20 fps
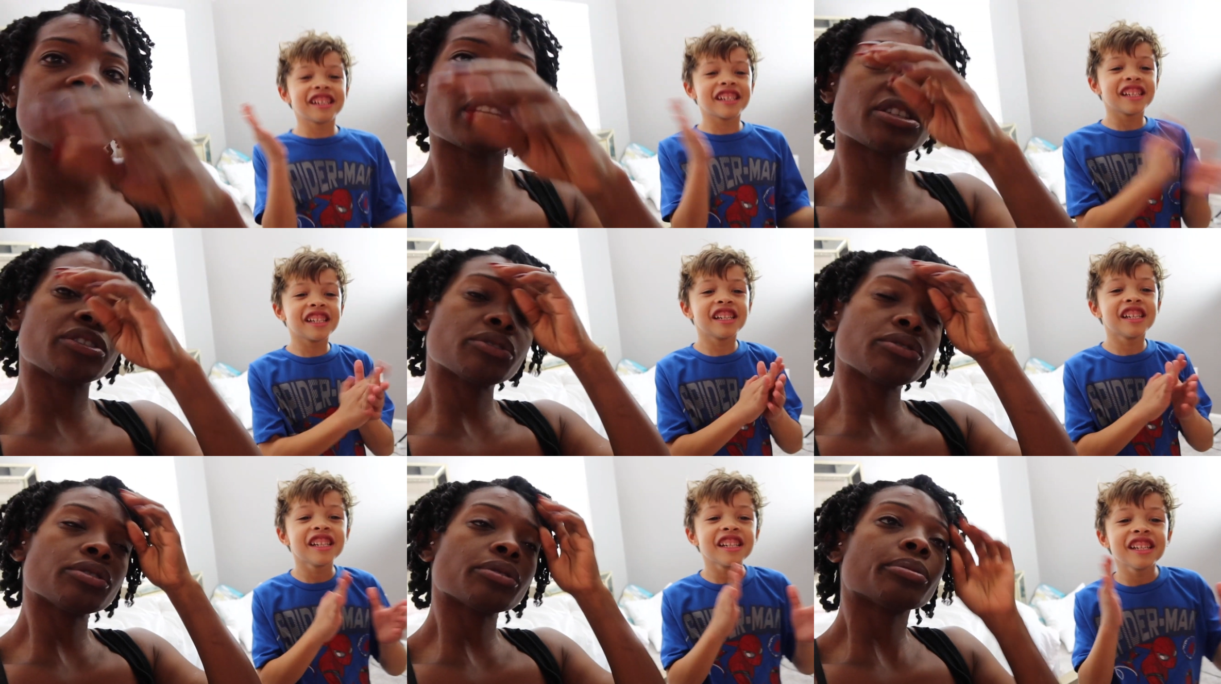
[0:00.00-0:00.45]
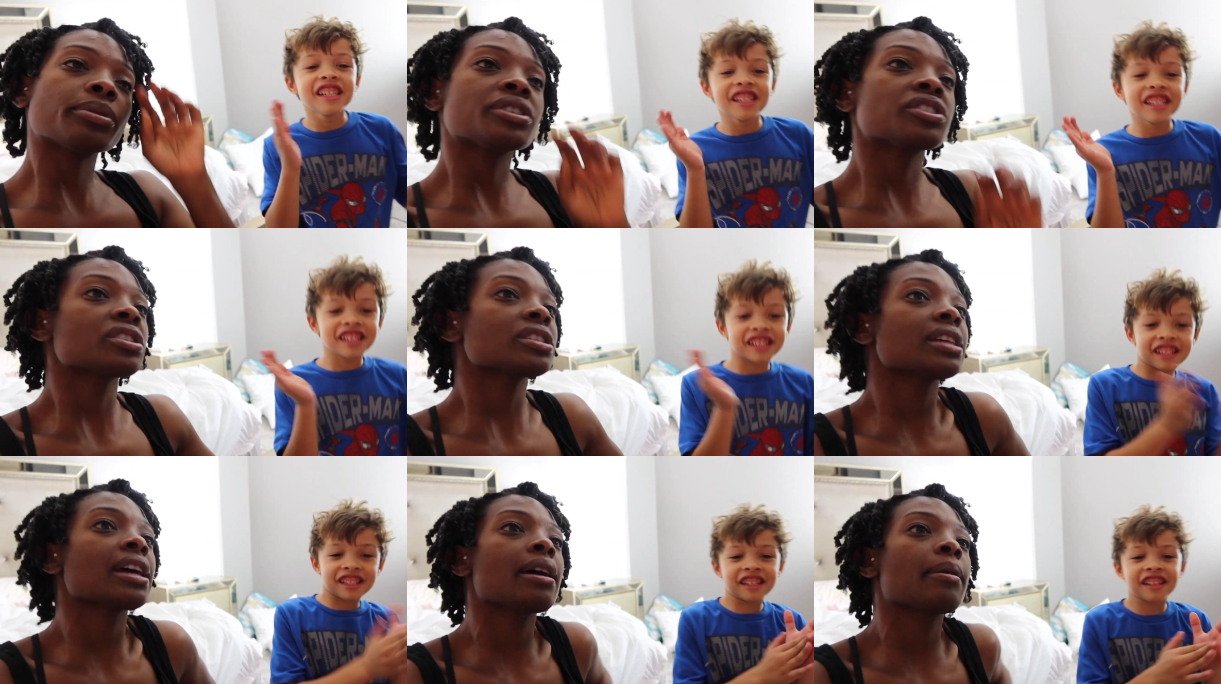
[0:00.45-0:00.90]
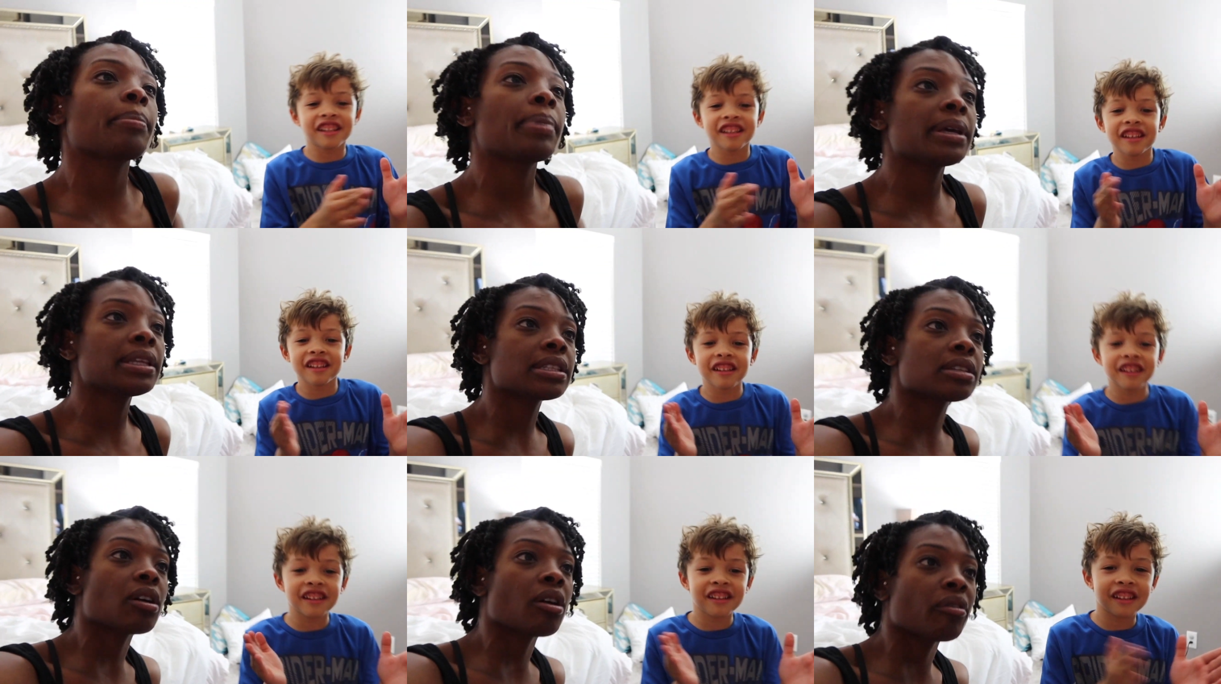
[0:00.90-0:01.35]
Speaker 1: Chad Junior, we just had
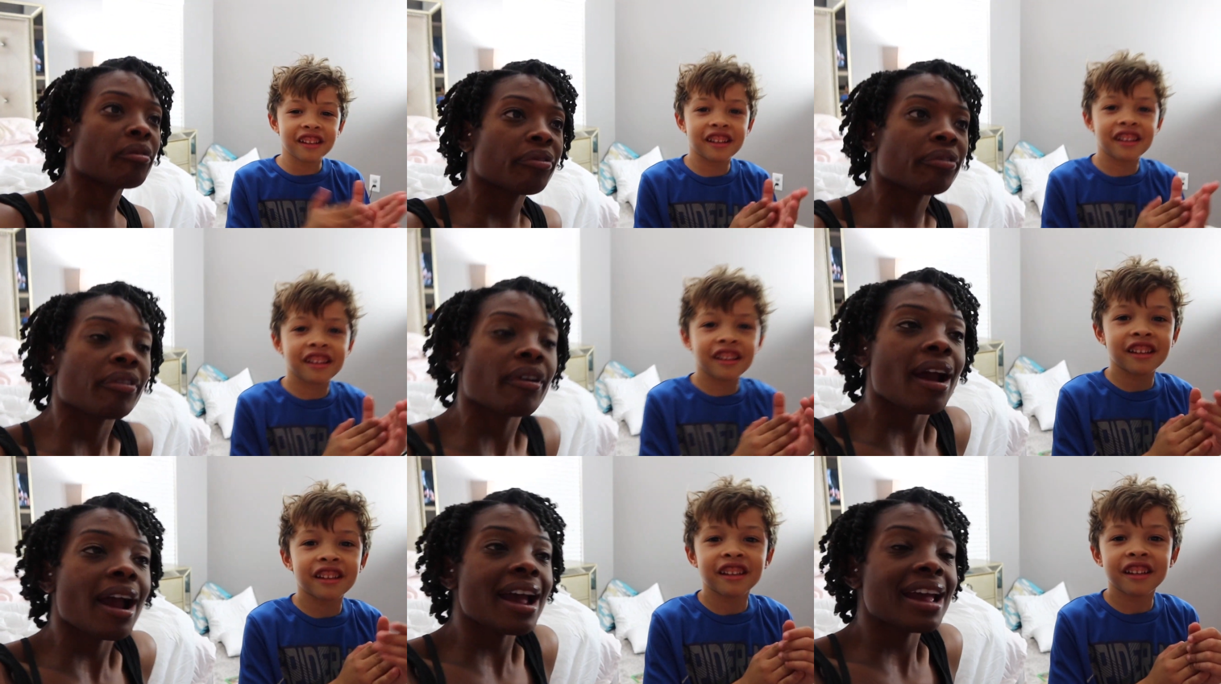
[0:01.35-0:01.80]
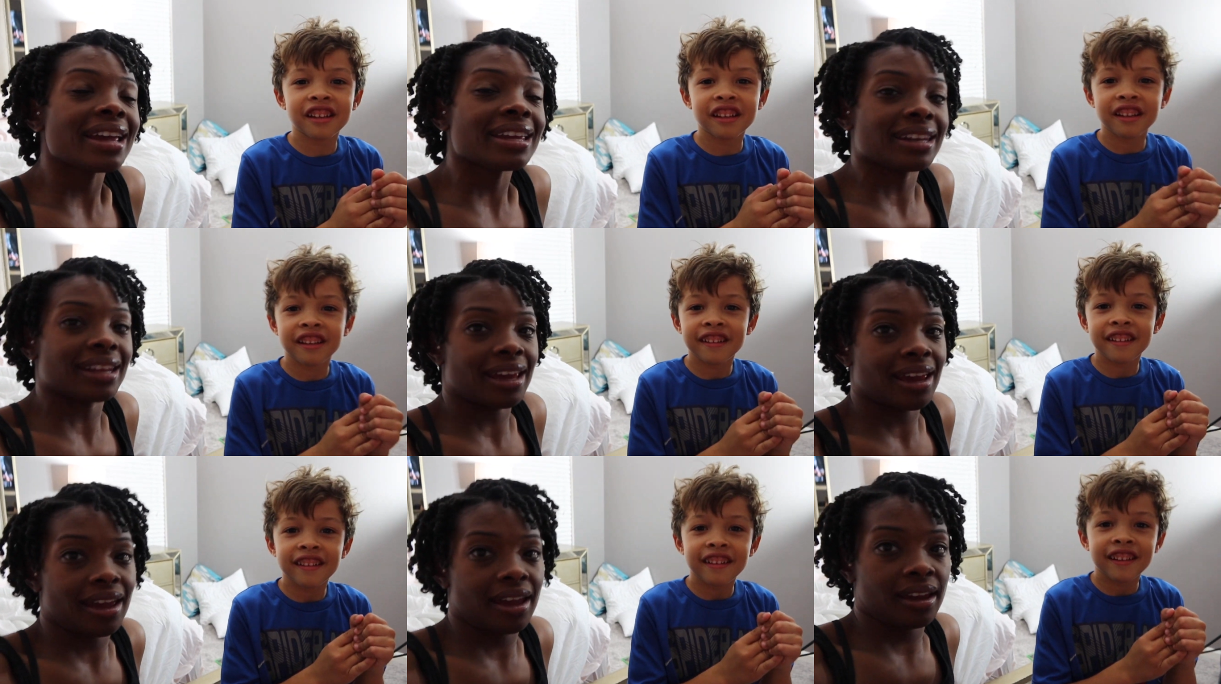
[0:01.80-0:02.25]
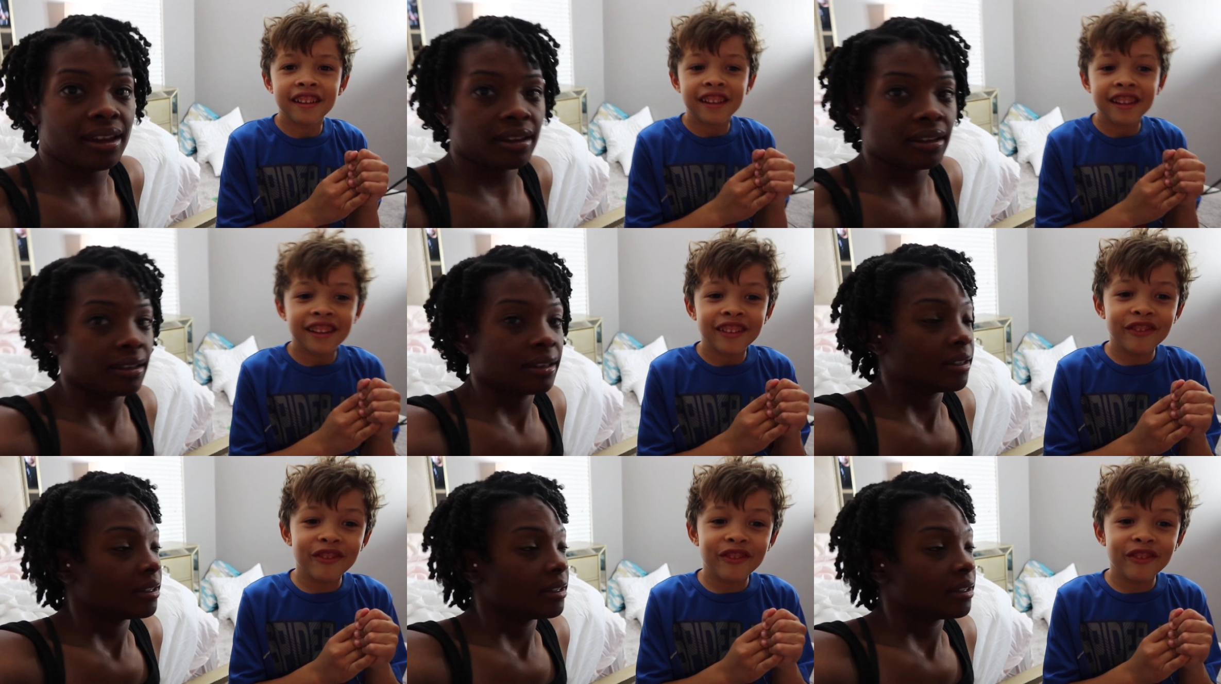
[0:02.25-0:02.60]
pizza on Friday. Okay.